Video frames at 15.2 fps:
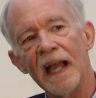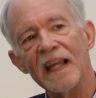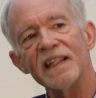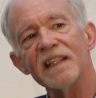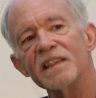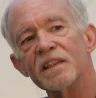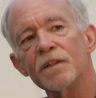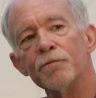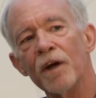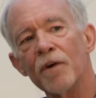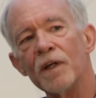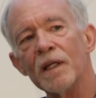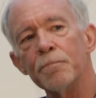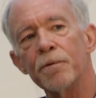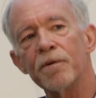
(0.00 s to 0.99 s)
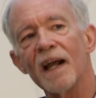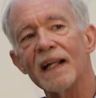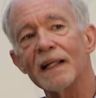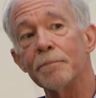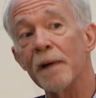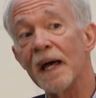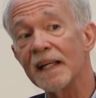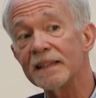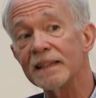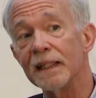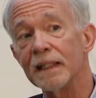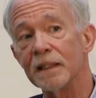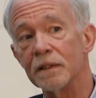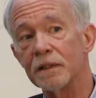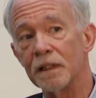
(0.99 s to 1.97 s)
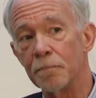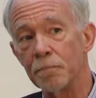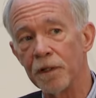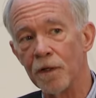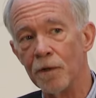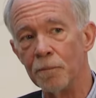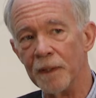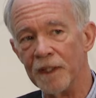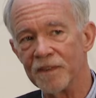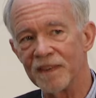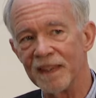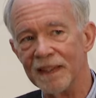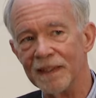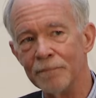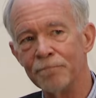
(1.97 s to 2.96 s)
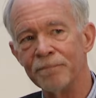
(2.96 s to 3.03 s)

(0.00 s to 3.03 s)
and it's a very pragmatic diplomacy.